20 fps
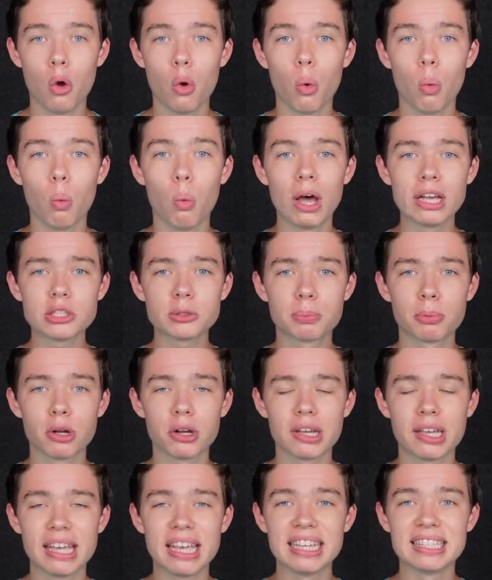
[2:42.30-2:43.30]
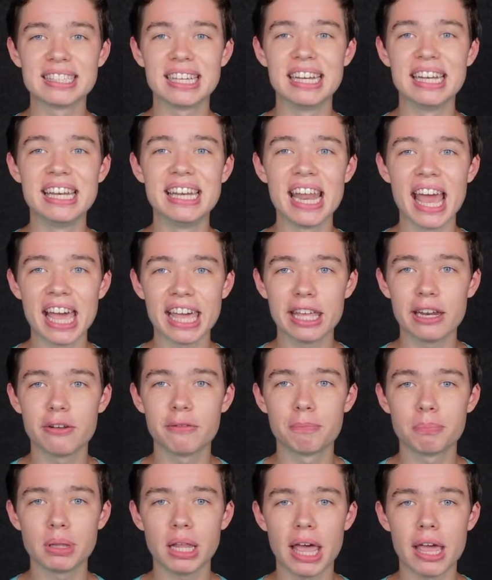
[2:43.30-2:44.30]
Westbrook is a
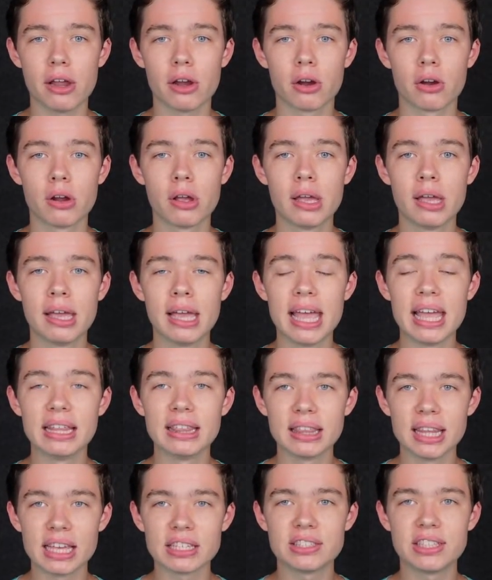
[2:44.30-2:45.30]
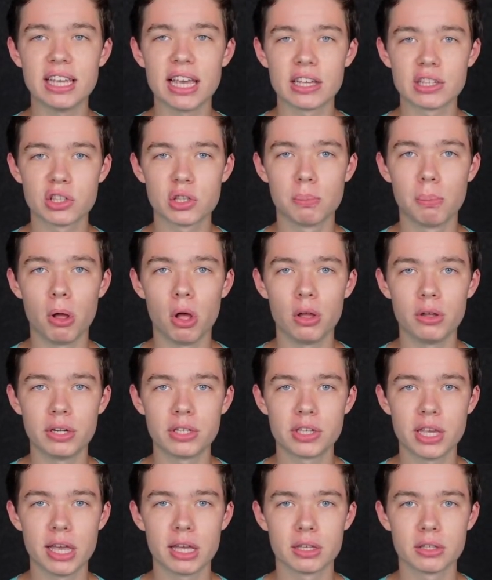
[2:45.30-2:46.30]
negative player unless he has the ball in
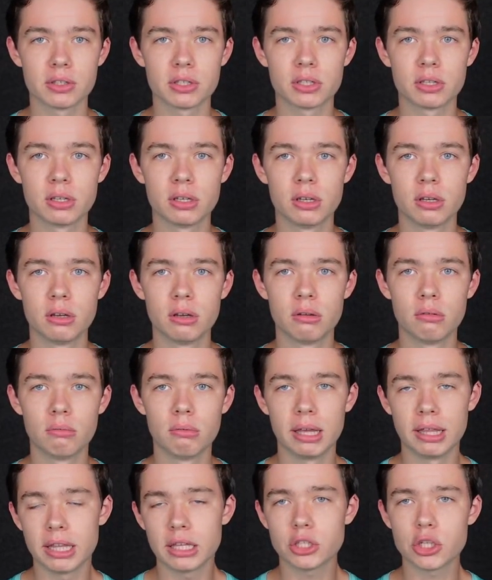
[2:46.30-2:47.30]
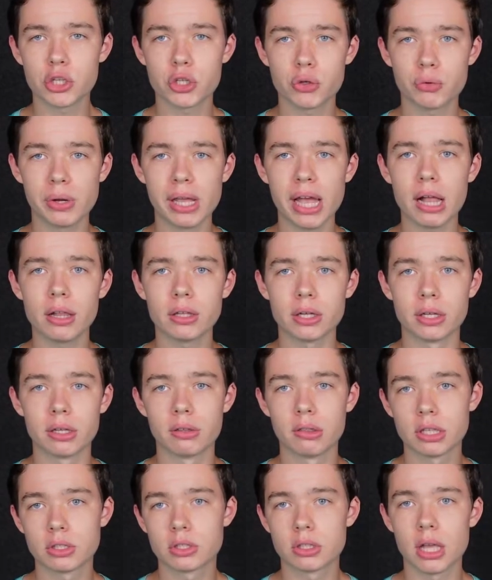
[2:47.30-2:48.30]
his hands. And that's just a reality.
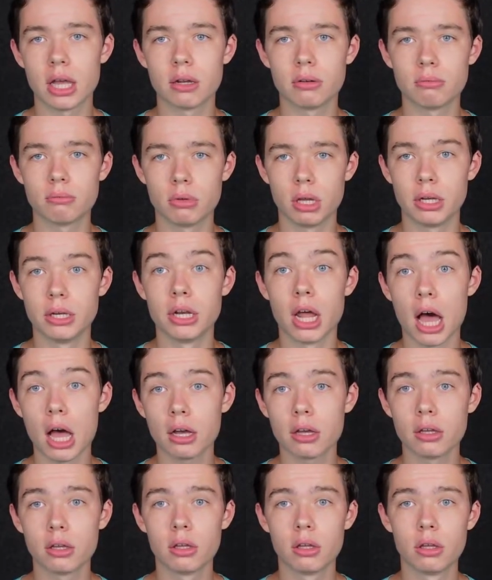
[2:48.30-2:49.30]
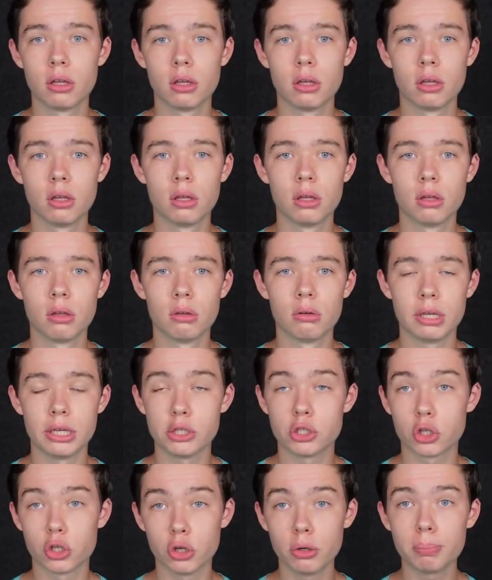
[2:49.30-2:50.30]
That's not a knock.
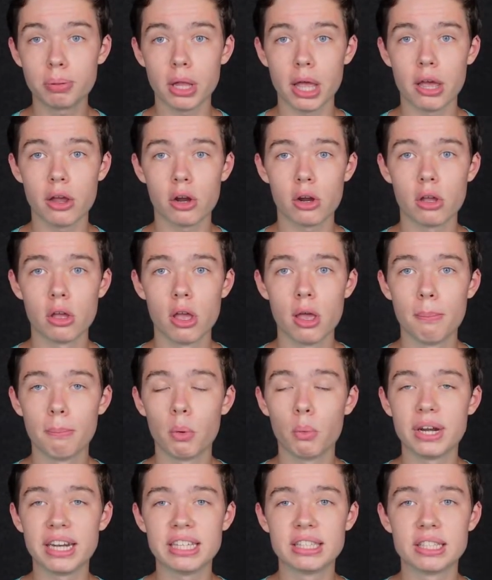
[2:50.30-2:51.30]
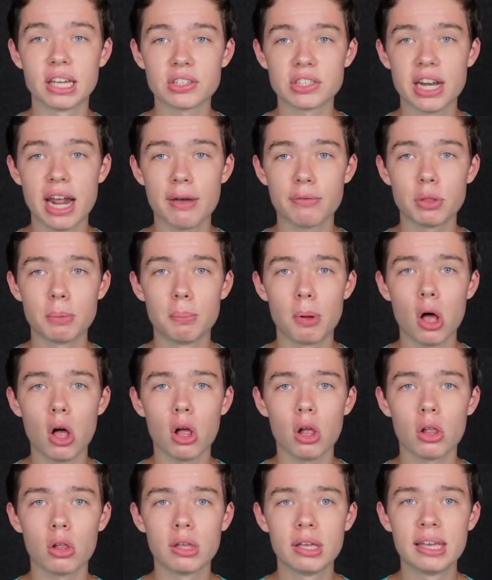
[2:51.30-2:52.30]
He's a good player, but when he doesn't have the
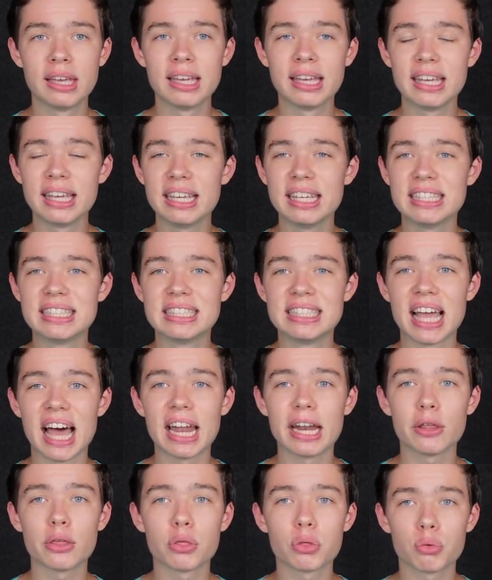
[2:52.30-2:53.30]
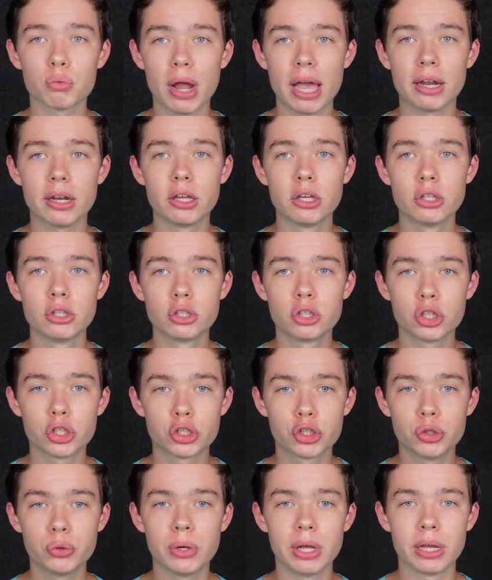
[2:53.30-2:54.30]
ball, he's not a threat to
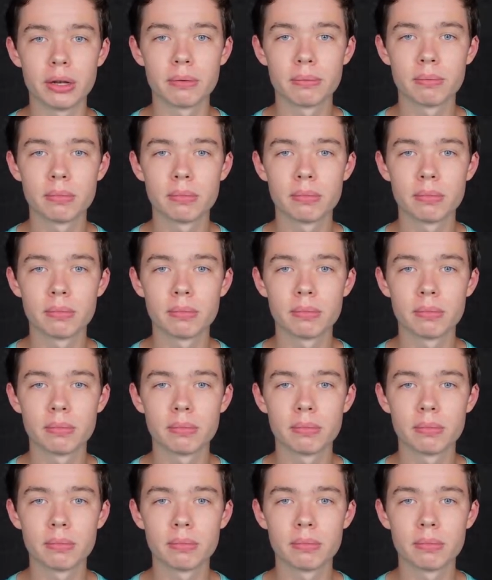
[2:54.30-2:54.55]
shoot it.